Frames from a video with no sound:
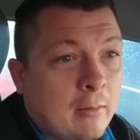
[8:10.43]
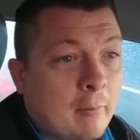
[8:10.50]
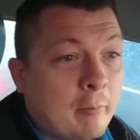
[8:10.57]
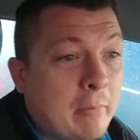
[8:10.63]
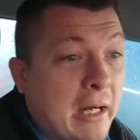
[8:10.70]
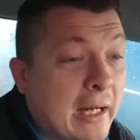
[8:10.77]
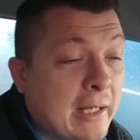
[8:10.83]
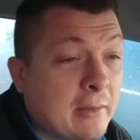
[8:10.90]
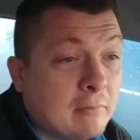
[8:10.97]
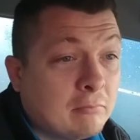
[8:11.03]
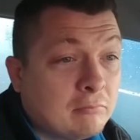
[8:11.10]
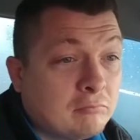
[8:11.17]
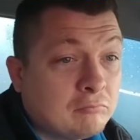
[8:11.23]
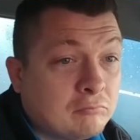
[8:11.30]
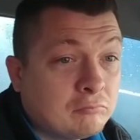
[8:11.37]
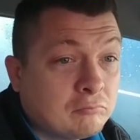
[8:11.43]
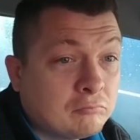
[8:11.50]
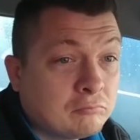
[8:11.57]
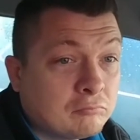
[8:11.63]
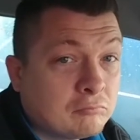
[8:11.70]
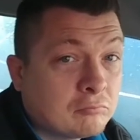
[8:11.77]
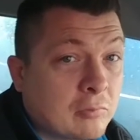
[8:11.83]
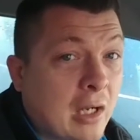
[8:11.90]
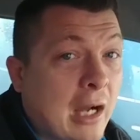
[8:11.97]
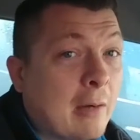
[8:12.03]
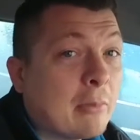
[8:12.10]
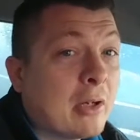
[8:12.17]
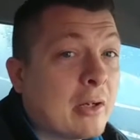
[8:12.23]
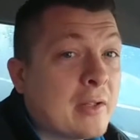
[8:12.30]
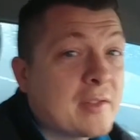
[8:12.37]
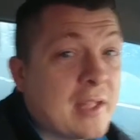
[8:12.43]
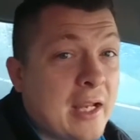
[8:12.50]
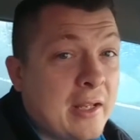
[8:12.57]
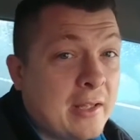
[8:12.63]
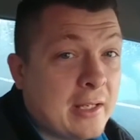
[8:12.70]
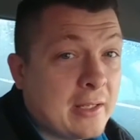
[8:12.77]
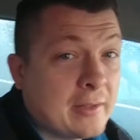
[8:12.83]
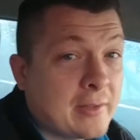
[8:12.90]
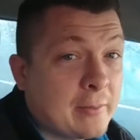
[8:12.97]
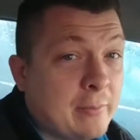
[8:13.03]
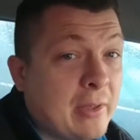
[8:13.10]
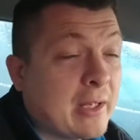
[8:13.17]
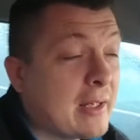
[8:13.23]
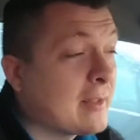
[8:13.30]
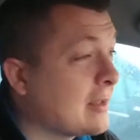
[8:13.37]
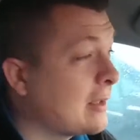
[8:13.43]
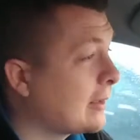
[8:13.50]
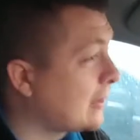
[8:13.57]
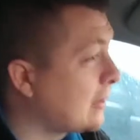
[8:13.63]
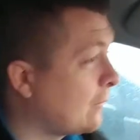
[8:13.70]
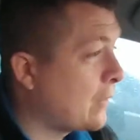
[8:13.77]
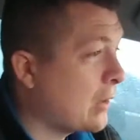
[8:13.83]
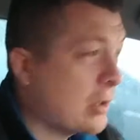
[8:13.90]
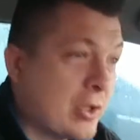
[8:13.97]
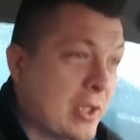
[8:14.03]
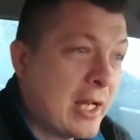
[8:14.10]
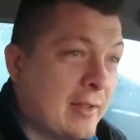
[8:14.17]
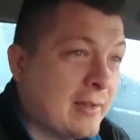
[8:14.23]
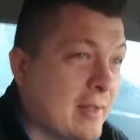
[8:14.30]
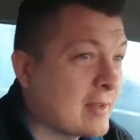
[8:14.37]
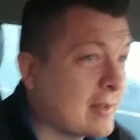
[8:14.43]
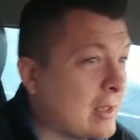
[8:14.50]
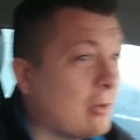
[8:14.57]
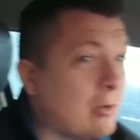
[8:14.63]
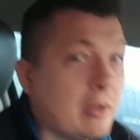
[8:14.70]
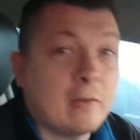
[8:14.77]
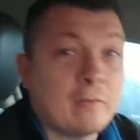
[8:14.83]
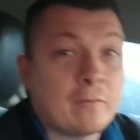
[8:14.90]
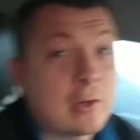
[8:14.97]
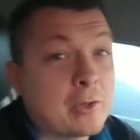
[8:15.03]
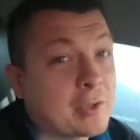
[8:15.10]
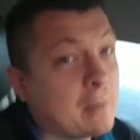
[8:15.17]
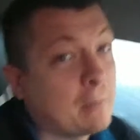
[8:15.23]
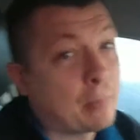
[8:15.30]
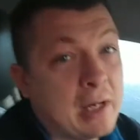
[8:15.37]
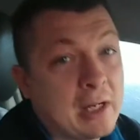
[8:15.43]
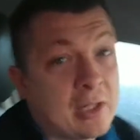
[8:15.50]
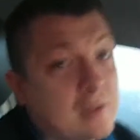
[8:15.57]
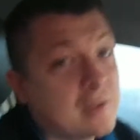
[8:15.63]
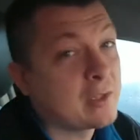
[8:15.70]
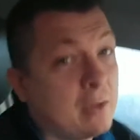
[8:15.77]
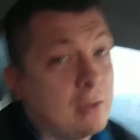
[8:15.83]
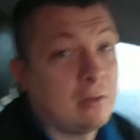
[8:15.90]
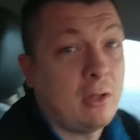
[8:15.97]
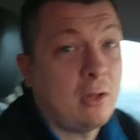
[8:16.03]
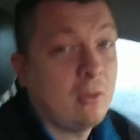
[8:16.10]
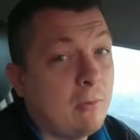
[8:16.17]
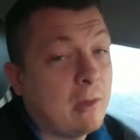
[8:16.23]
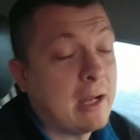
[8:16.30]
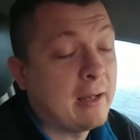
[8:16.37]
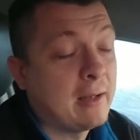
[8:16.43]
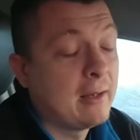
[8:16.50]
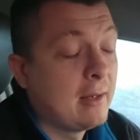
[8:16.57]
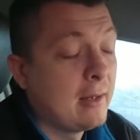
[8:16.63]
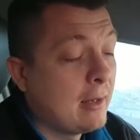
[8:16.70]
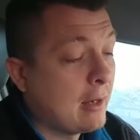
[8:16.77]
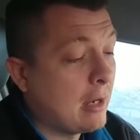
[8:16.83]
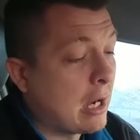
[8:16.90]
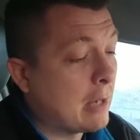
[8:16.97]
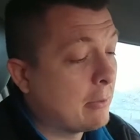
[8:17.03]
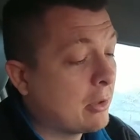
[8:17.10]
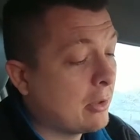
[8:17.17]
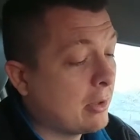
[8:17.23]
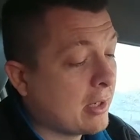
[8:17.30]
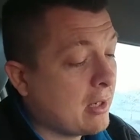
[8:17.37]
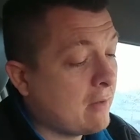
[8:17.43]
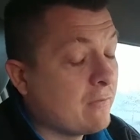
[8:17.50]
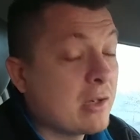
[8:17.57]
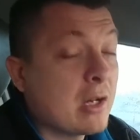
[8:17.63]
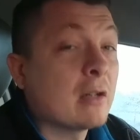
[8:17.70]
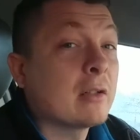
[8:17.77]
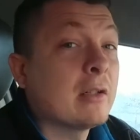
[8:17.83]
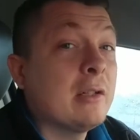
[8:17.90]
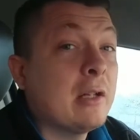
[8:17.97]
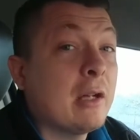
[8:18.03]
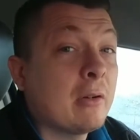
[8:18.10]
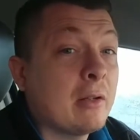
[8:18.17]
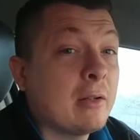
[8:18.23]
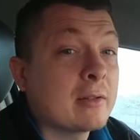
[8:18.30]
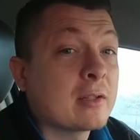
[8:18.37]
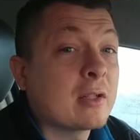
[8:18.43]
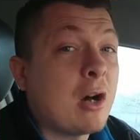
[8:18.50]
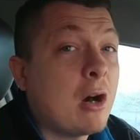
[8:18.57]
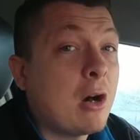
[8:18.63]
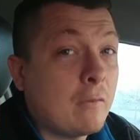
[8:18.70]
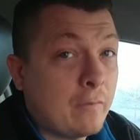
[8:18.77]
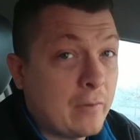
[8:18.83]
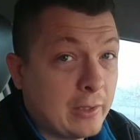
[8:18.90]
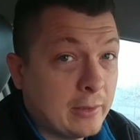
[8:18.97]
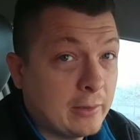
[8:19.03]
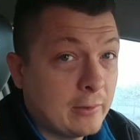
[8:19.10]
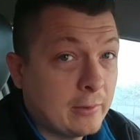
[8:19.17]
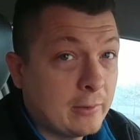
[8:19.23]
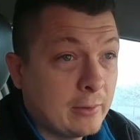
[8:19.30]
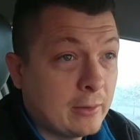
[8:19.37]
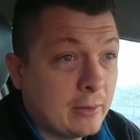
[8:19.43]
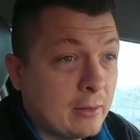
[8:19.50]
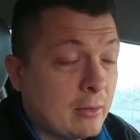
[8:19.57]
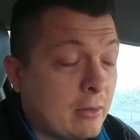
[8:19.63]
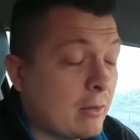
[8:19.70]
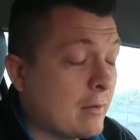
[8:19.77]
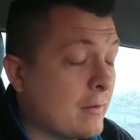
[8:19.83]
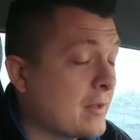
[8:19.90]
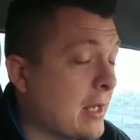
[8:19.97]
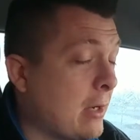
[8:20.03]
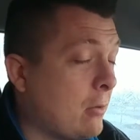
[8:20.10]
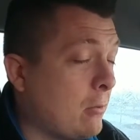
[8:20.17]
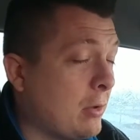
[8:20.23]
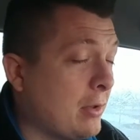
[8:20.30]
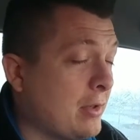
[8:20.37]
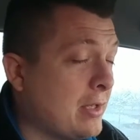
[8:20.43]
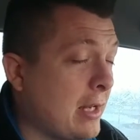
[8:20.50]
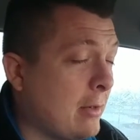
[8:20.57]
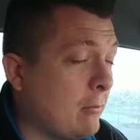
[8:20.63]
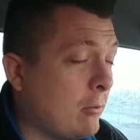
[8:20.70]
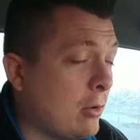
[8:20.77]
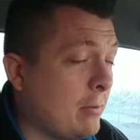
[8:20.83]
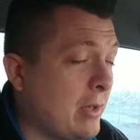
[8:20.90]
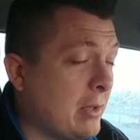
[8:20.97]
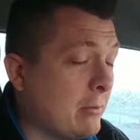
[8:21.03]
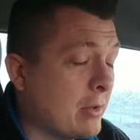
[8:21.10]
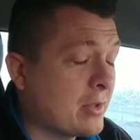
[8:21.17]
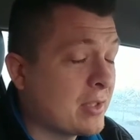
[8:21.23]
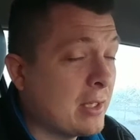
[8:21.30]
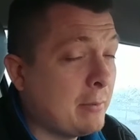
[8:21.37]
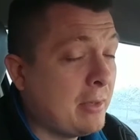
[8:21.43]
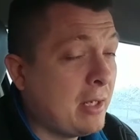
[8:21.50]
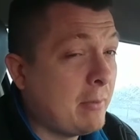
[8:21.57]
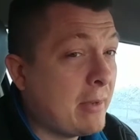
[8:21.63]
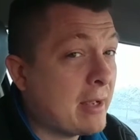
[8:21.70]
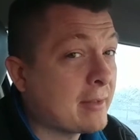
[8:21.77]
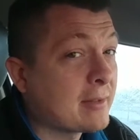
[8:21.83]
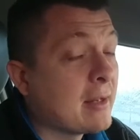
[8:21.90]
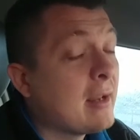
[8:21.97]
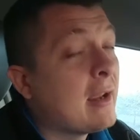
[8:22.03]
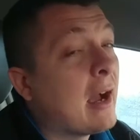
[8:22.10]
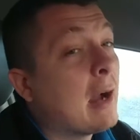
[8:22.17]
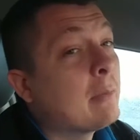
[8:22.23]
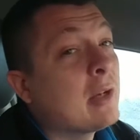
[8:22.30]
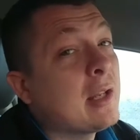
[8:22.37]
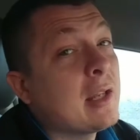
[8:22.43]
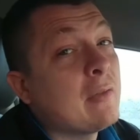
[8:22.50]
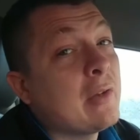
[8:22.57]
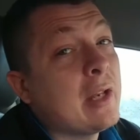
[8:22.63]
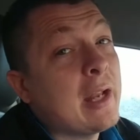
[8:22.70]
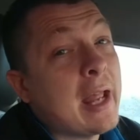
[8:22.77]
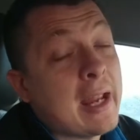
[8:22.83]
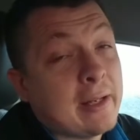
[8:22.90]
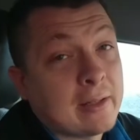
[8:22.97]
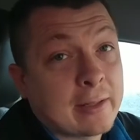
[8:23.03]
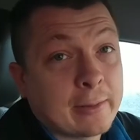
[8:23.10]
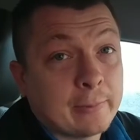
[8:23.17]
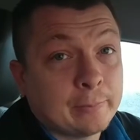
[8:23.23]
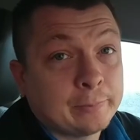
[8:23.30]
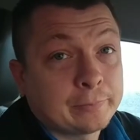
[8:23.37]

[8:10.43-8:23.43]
But I'm going to say this, because since the first taste is so good, first impressions go a long way. I'm going to give Dunkin' Donuts coffee on a scale of 1 to 10, 1 being the worst, 10 being the best. I'm going to give it an 8.